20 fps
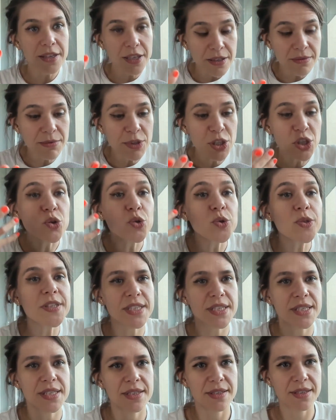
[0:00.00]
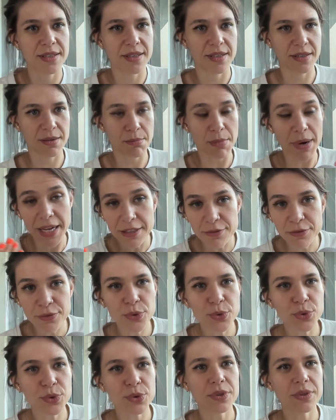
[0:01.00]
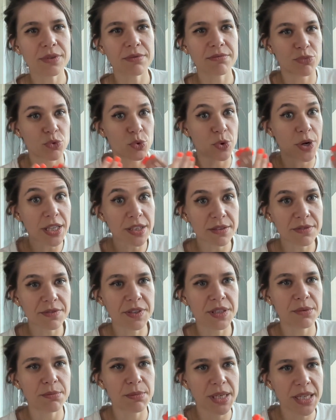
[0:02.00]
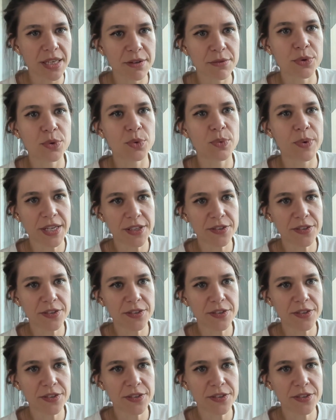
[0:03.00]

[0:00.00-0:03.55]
use it in a mindful, relevant, meaningful way.